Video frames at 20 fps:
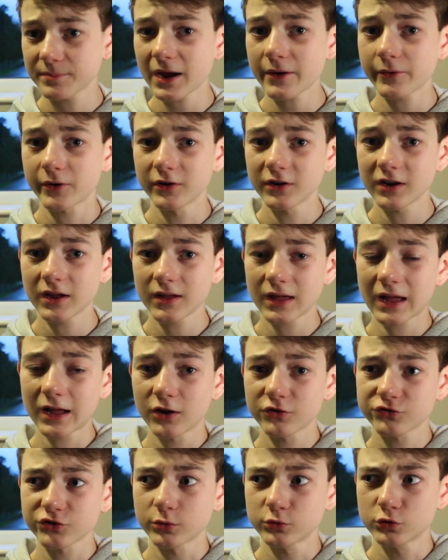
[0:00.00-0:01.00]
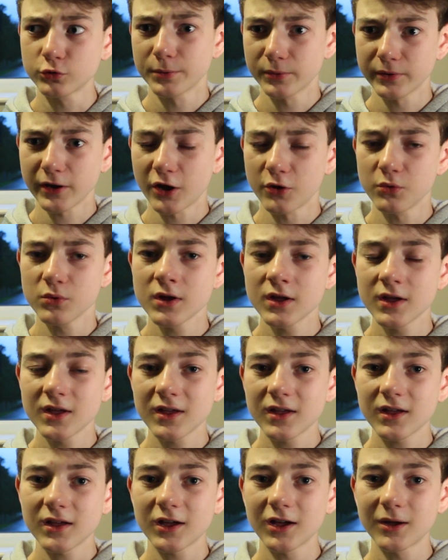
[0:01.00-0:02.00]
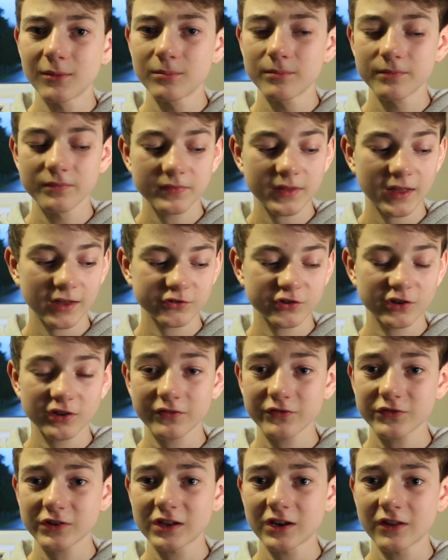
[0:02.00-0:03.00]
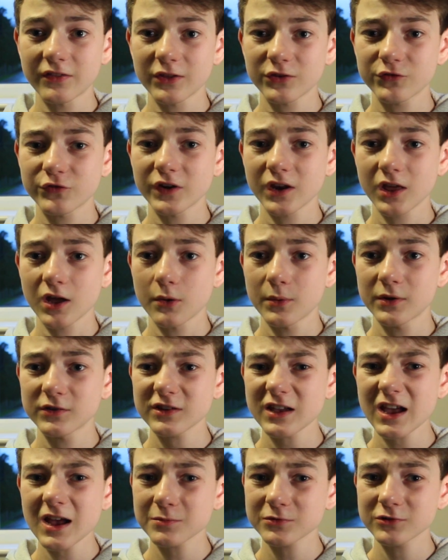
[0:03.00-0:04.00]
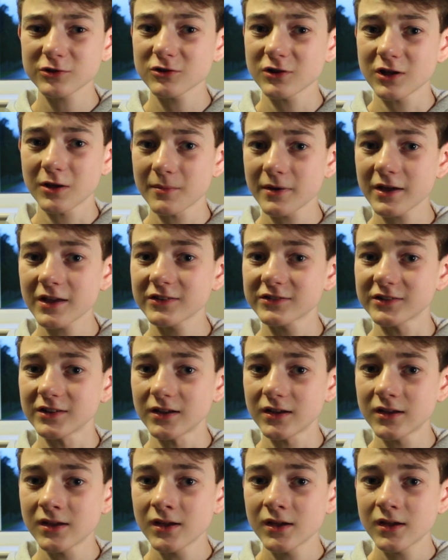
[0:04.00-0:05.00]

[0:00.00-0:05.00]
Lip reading: Parrot AR.Drone 2.0. As you have seen in this video, it's absolutely amazing.